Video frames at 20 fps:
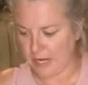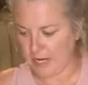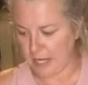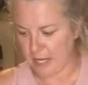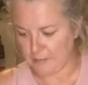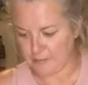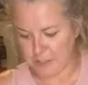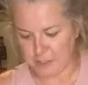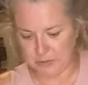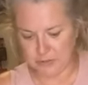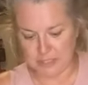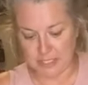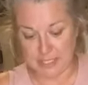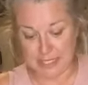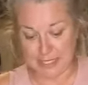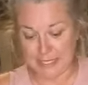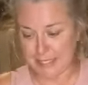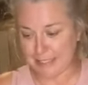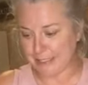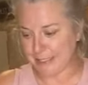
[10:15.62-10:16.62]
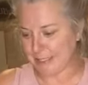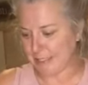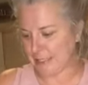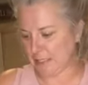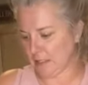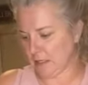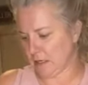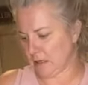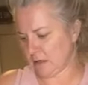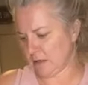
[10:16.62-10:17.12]
And I'm using
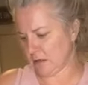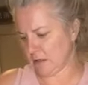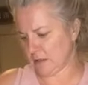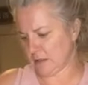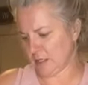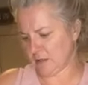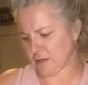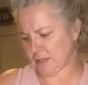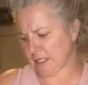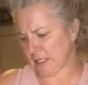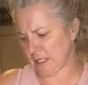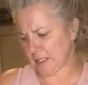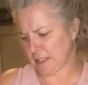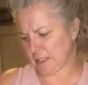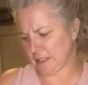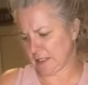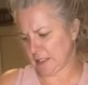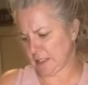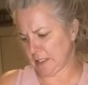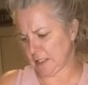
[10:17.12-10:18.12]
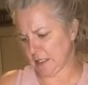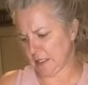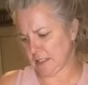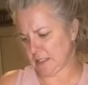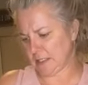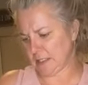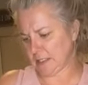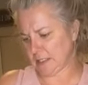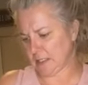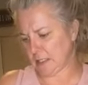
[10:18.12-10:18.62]
instant, oh uh, no, it's not instant.
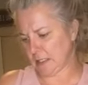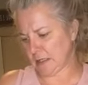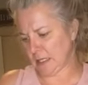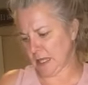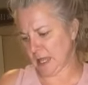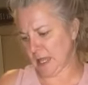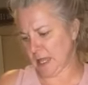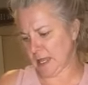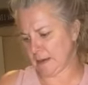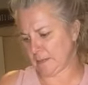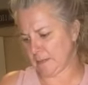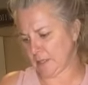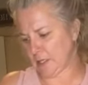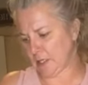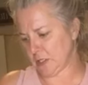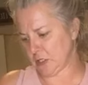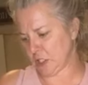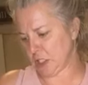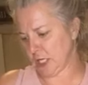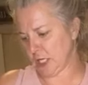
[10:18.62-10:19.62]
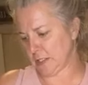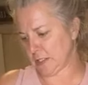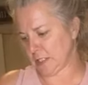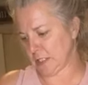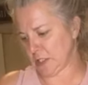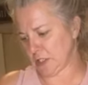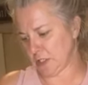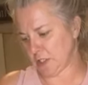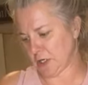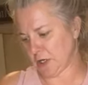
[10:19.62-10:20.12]
It's lime
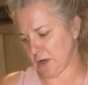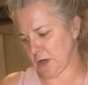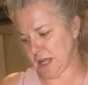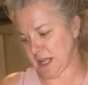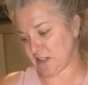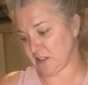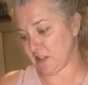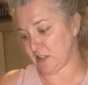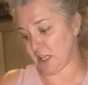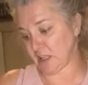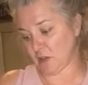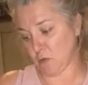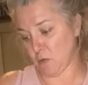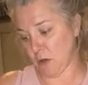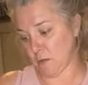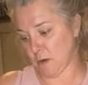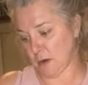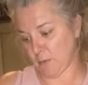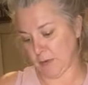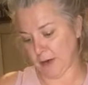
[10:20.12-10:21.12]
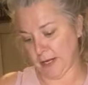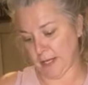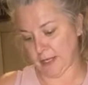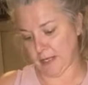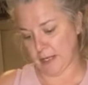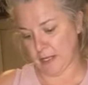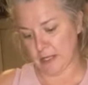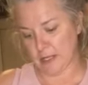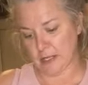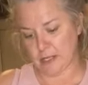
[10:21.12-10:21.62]
gelatin dessert. I just got the Walmart
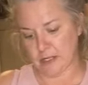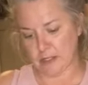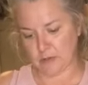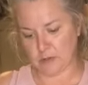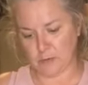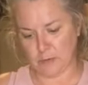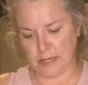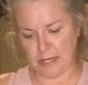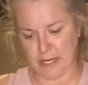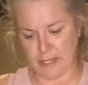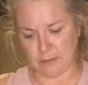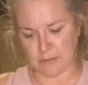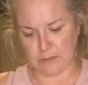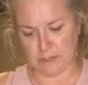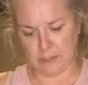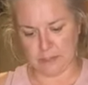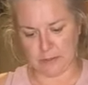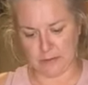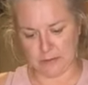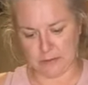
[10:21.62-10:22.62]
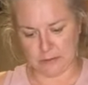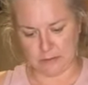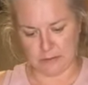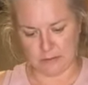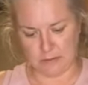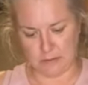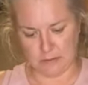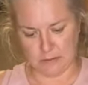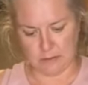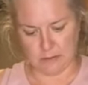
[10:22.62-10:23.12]
brand, three
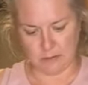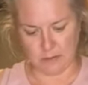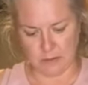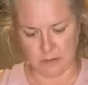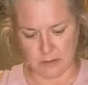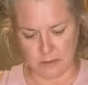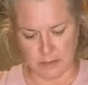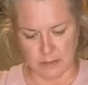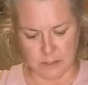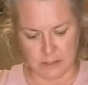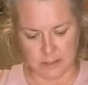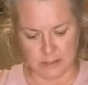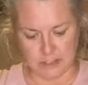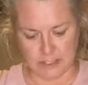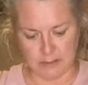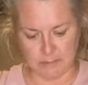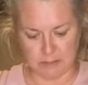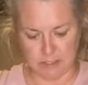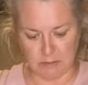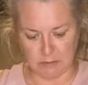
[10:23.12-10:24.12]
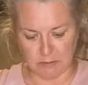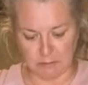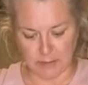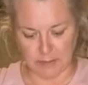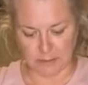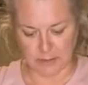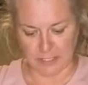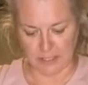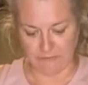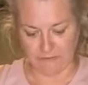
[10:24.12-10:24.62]
ounces. Seems to be
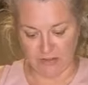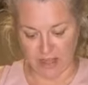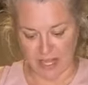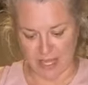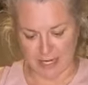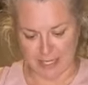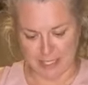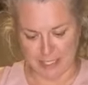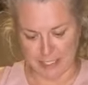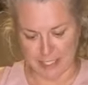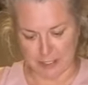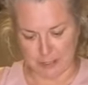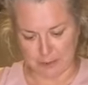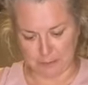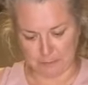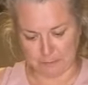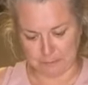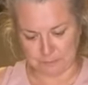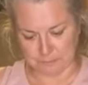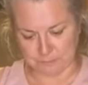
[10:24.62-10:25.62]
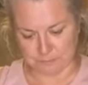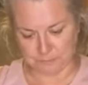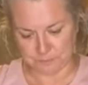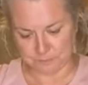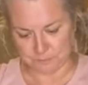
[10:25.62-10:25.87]
melting fine in here.